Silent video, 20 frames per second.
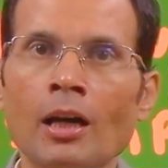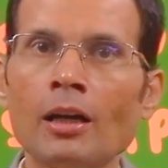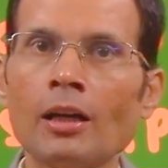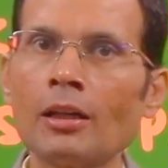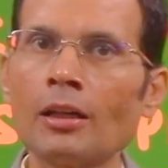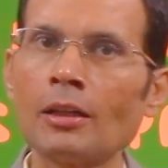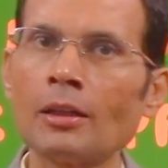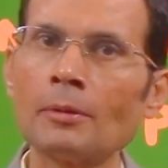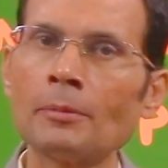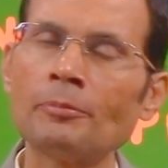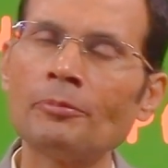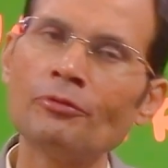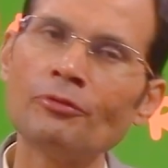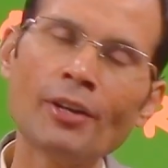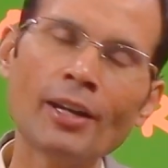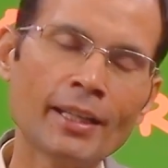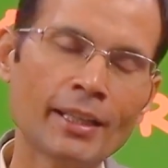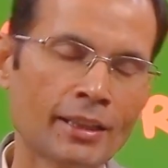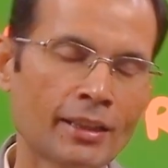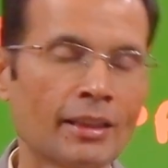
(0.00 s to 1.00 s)

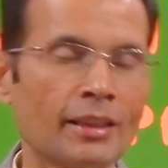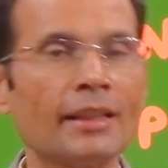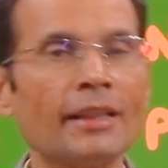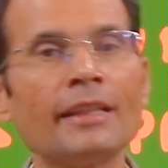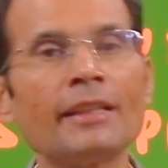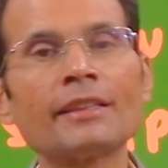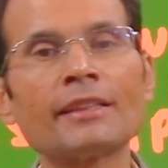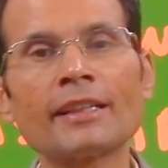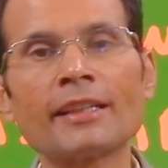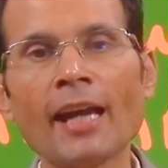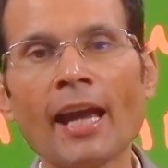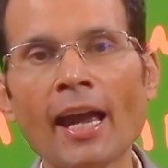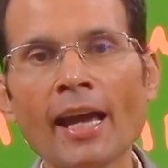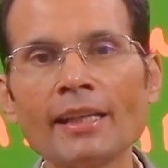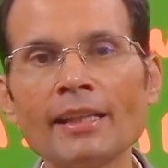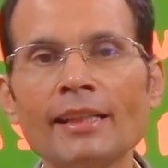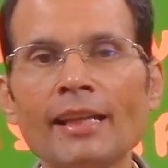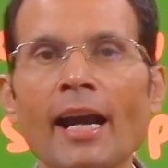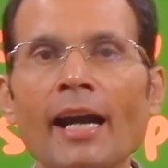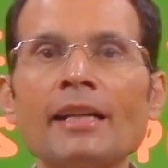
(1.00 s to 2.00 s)
Well, it
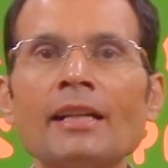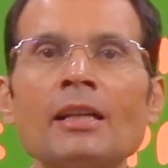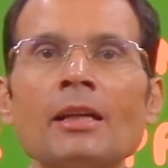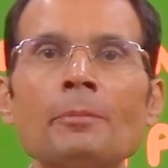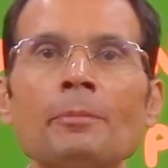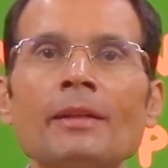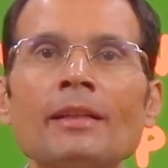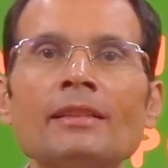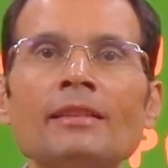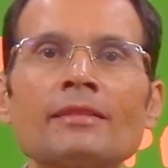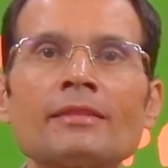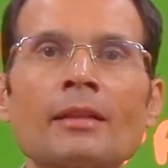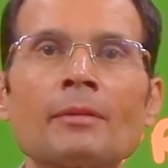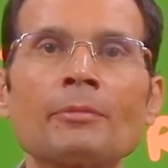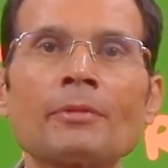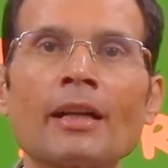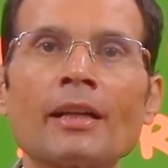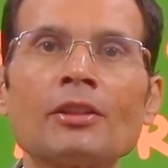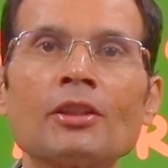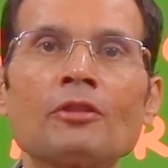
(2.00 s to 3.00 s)
can land up in
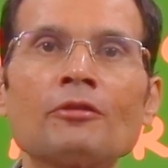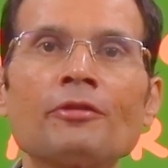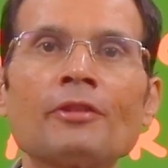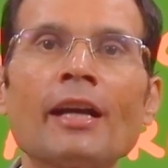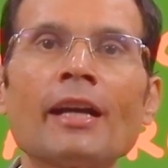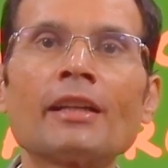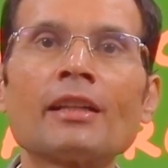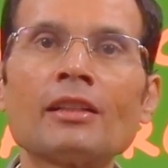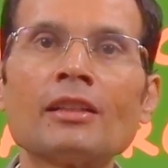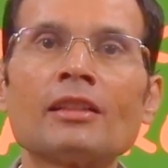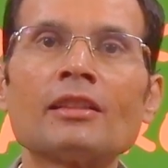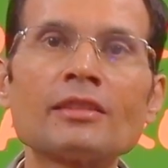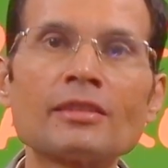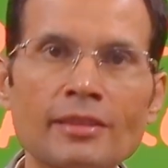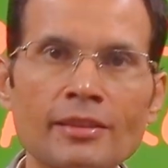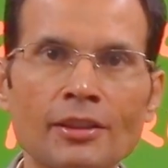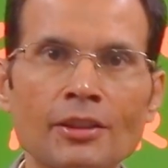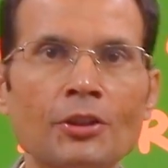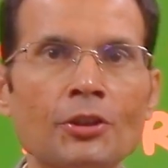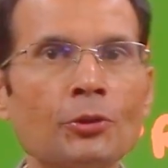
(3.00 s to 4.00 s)
some kind of errors